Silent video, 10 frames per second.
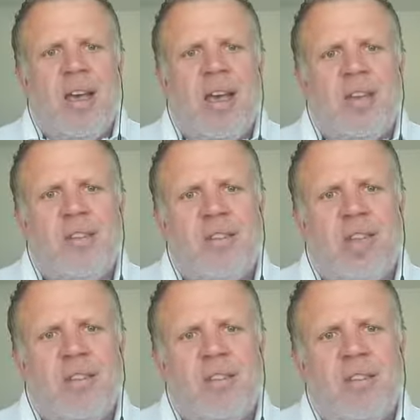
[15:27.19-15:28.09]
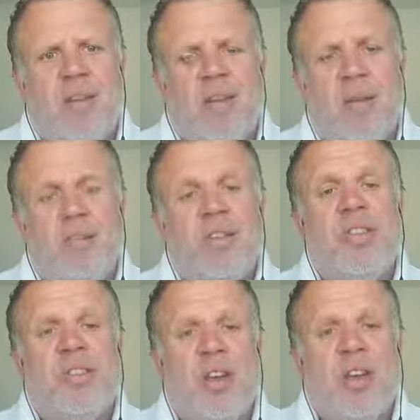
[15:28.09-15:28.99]
and says and puts
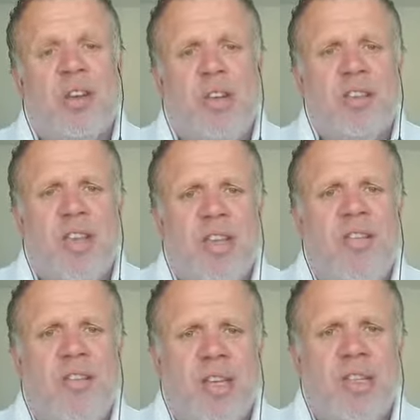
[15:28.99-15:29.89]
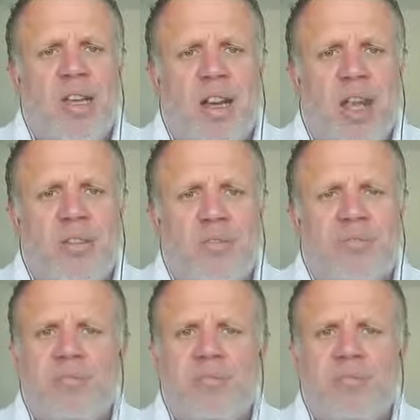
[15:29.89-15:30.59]
a sign on it saying free to collect.